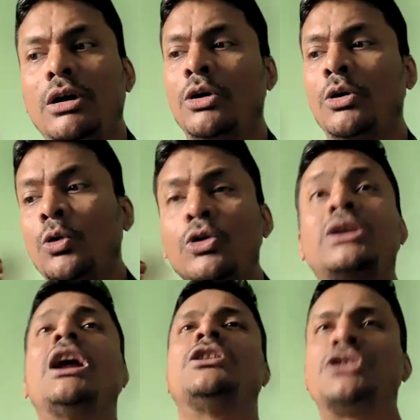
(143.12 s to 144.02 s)
who
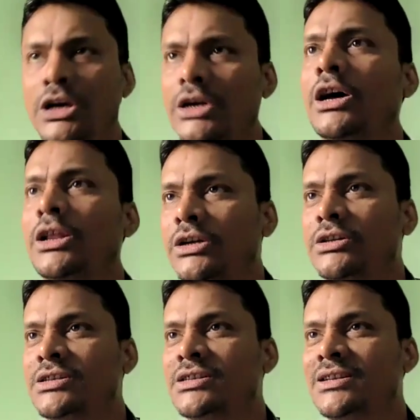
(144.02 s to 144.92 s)
tortured
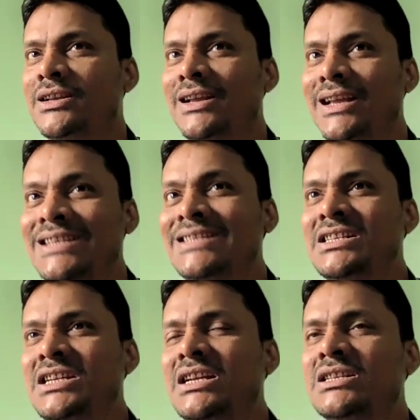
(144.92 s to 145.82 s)
others,
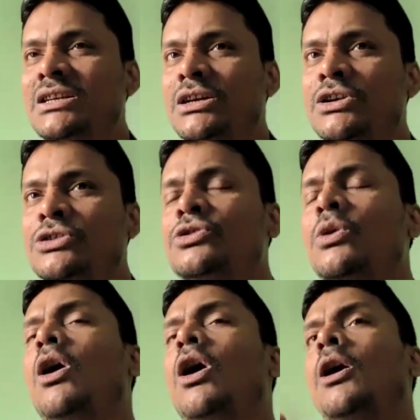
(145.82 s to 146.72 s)
isn't it?
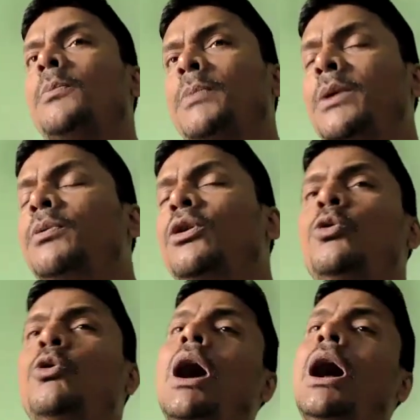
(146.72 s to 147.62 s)
So, or people
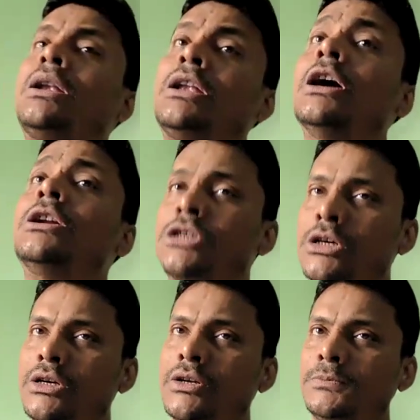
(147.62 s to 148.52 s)
who are
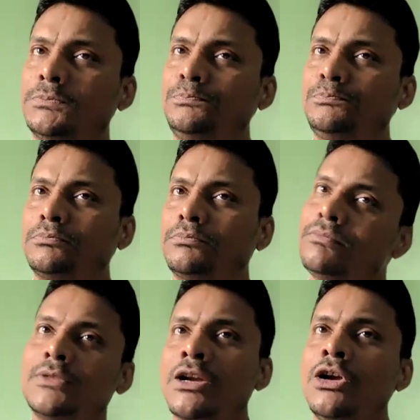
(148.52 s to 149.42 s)
tortured.
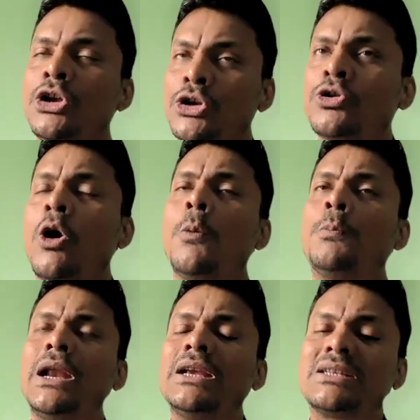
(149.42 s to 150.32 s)
The
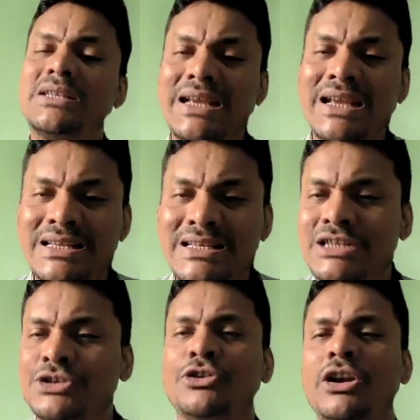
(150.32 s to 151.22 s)
oppressed is
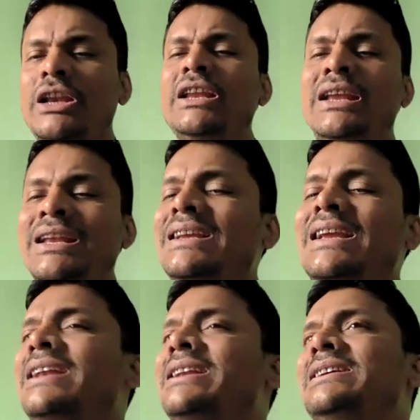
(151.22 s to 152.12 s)
generally
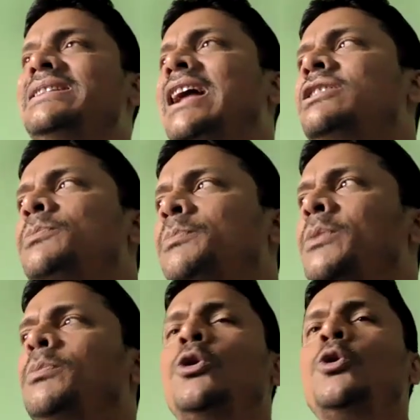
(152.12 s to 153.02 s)
indicating that the
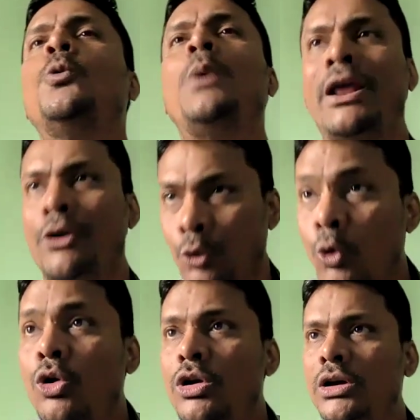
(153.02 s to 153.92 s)
people who were
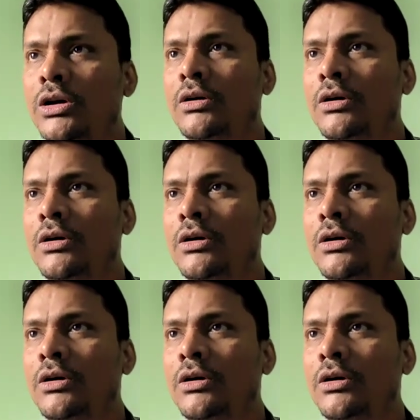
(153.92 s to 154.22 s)
ruled